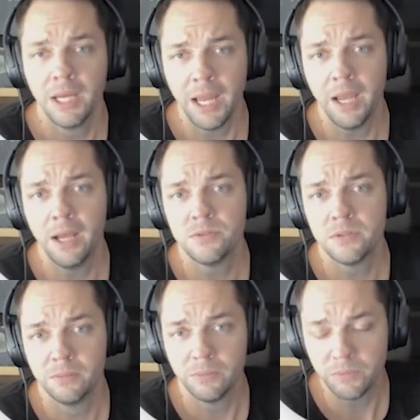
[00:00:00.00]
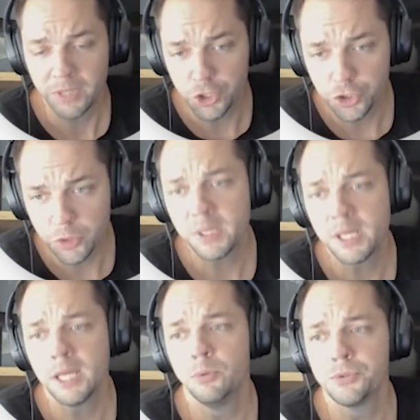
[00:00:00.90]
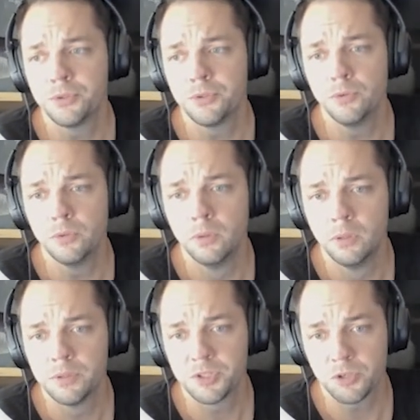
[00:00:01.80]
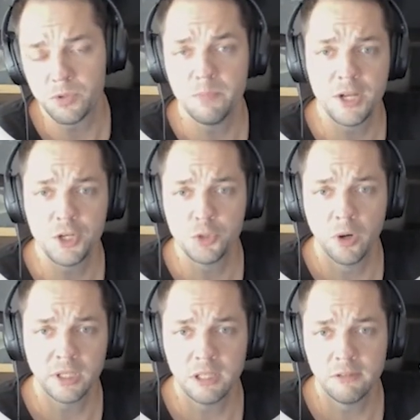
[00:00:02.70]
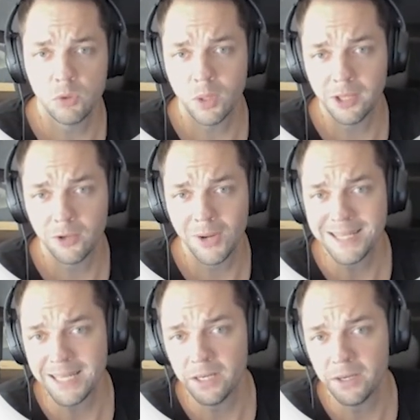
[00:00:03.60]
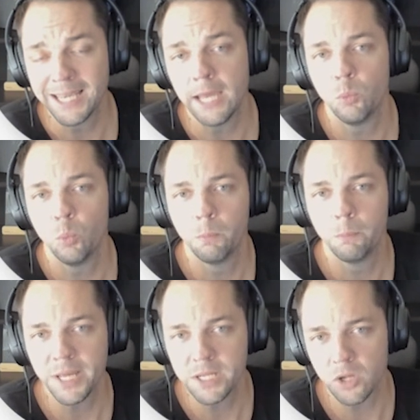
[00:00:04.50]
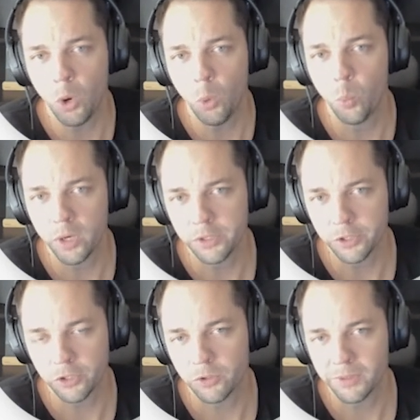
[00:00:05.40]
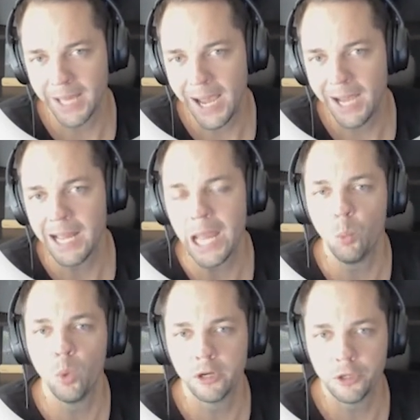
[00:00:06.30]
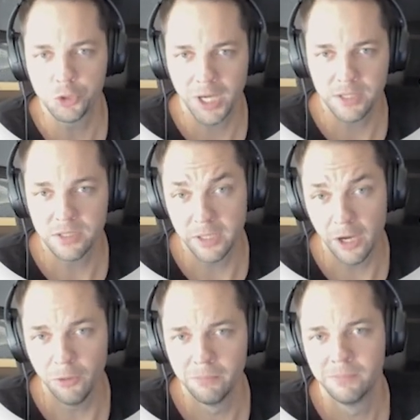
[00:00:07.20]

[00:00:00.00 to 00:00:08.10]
And they should be able to start to benchmark and give you a clear idea, again, based on where you're currently at and where you're trying to go.